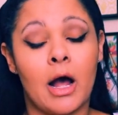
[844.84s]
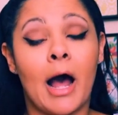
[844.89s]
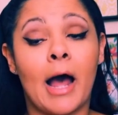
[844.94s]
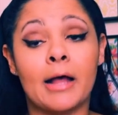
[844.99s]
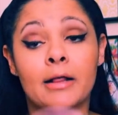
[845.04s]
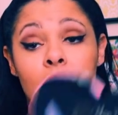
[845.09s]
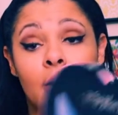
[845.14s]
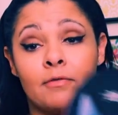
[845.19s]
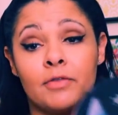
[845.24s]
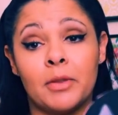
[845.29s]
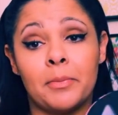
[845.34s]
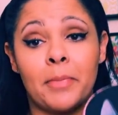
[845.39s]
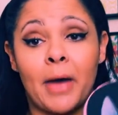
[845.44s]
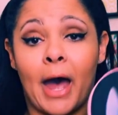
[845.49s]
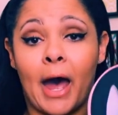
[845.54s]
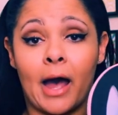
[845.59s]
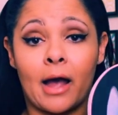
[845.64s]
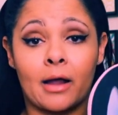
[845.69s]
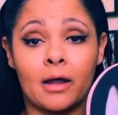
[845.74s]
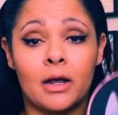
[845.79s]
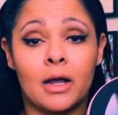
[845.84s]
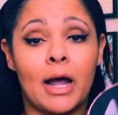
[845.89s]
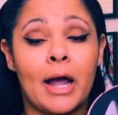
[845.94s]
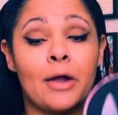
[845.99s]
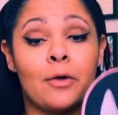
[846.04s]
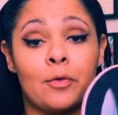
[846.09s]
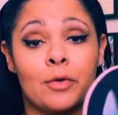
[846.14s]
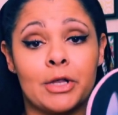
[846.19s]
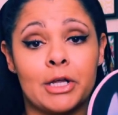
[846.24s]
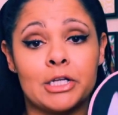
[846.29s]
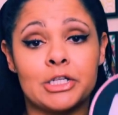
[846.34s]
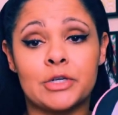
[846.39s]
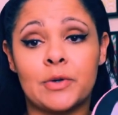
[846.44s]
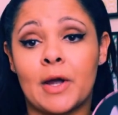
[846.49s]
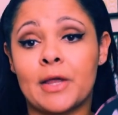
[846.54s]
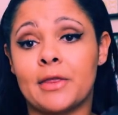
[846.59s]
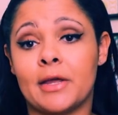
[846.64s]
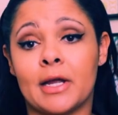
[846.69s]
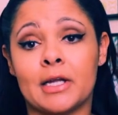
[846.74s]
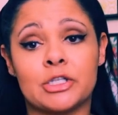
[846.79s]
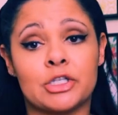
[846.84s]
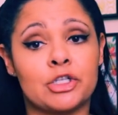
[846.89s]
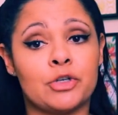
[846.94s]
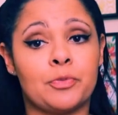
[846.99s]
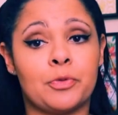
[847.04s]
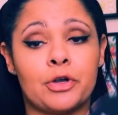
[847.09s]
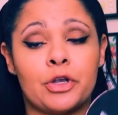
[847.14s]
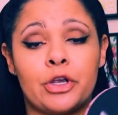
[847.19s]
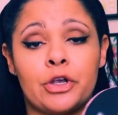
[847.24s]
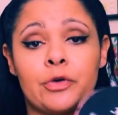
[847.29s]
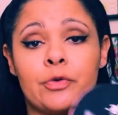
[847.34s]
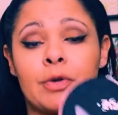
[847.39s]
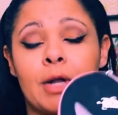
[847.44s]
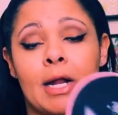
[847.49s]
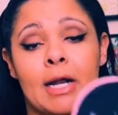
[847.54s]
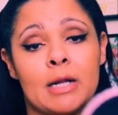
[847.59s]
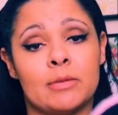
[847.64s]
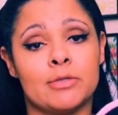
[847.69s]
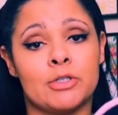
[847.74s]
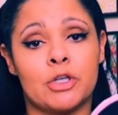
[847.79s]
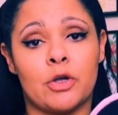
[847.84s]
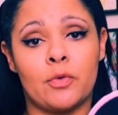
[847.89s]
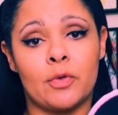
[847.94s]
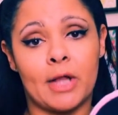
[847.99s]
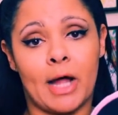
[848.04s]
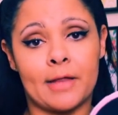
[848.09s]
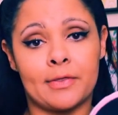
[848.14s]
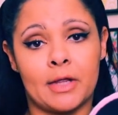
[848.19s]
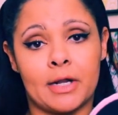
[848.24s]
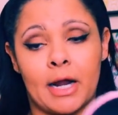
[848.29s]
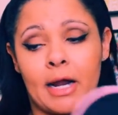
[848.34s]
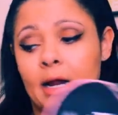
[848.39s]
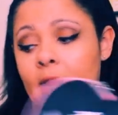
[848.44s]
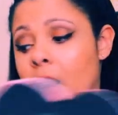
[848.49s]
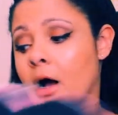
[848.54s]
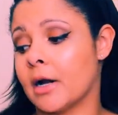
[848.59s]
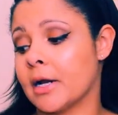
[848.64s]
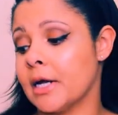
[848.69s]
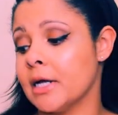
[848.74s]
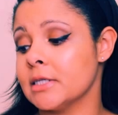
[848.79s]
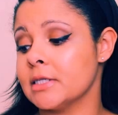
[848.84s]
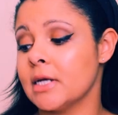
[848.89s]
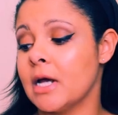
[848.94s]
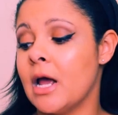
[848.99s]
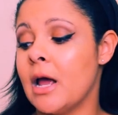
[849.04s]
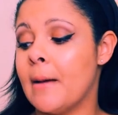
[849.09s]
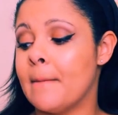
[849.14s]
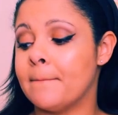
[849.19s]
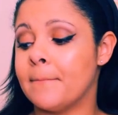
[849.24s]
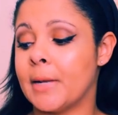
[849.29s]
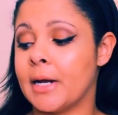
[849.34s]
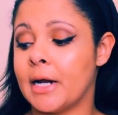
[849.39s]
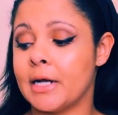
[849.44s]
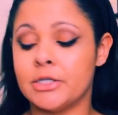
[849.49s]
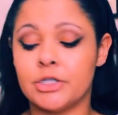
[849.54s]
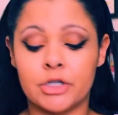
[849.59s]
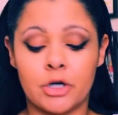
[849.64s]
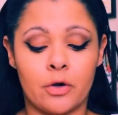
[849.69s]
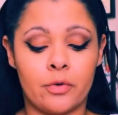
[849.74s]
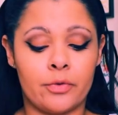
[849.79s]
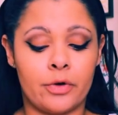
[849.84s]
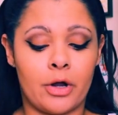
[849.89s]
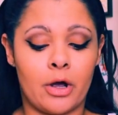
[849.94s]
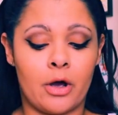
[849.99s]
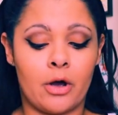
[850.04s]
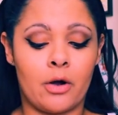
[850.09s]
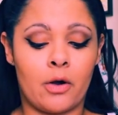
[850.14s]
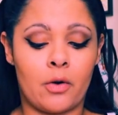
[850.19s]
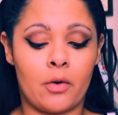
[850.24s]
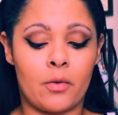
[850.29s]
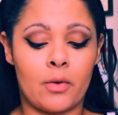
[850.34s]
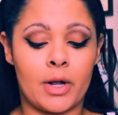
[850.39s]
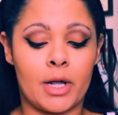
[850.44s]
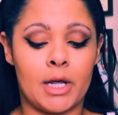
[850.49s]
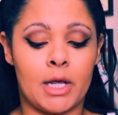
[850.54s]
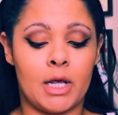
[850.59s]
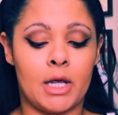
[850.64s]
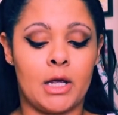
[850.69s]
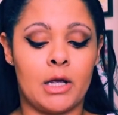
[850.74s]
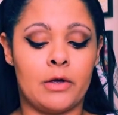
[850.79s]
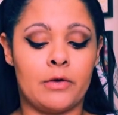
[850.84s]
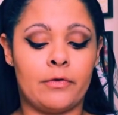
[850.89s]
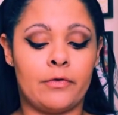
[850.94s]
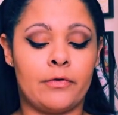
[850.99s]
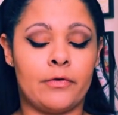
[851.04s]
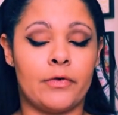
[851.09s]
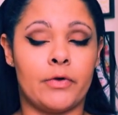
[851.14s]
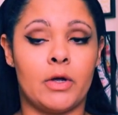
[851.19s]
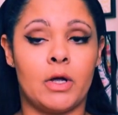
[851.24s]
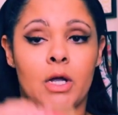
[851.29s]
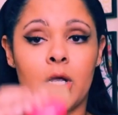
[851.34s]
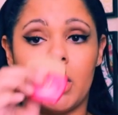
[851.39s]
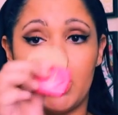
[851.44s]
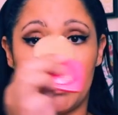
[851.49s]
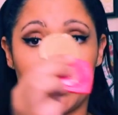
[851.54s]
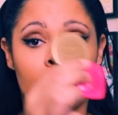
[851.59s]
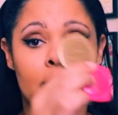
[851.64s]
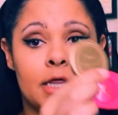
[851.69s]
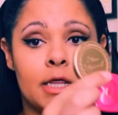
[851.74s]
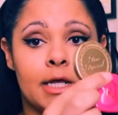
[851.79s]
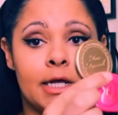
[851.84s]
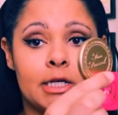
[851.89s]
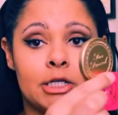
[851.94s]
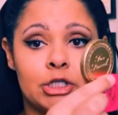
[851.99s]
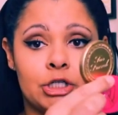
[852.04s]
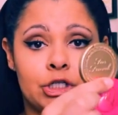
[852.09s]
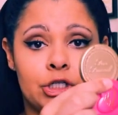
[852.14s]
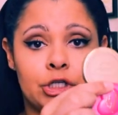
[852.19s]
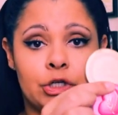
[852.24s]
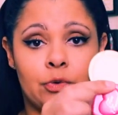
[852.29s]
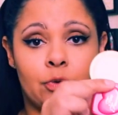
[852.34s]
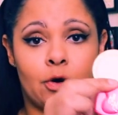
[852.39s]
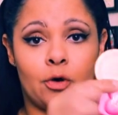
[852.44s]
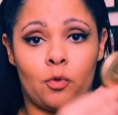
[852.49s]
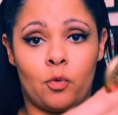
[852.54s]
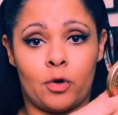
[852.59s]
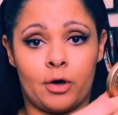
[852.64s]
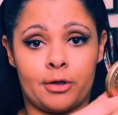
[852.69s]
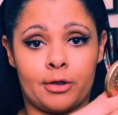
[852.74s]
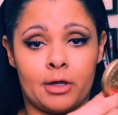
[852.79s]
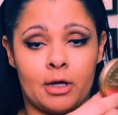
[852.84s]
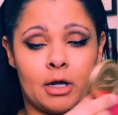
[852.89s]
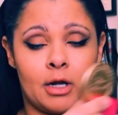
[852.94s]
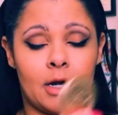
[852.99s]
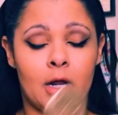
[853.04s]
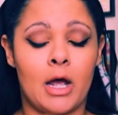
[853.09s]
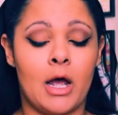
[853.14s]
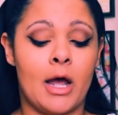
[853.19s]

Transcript: I love the bag. I really do. I think it's super cute, and I'm so glad that I got it. But I don't know if these two are worth it.